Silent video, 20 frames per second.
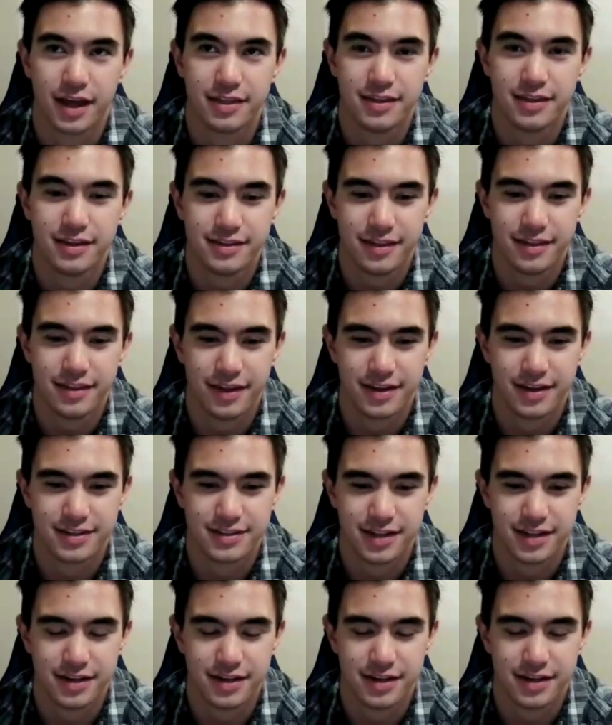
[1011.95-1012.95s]
I think that they
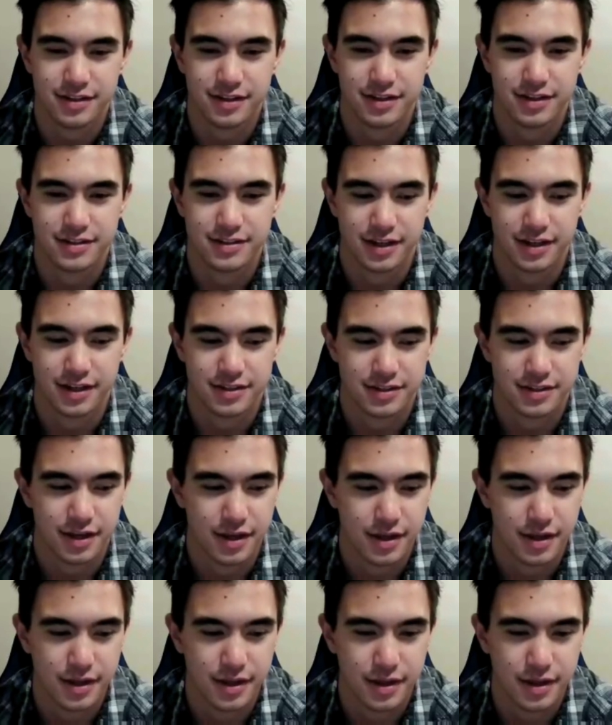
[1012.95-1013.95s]
essentially just
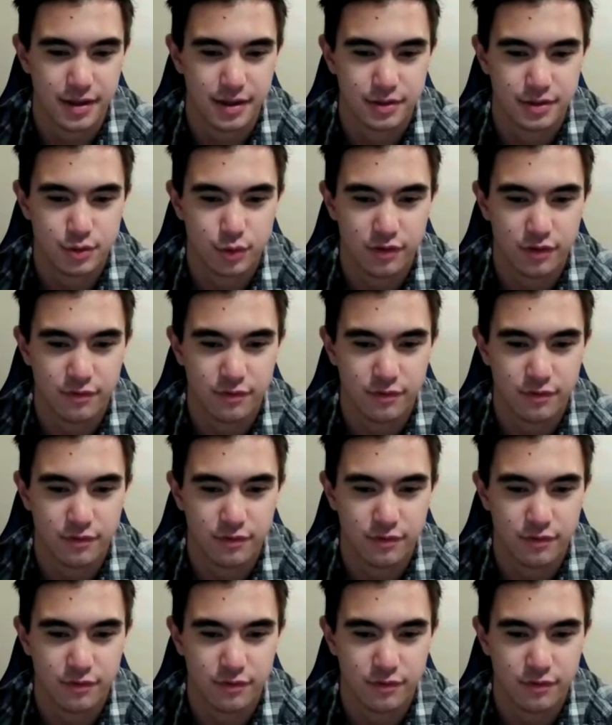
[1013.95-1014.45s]
sort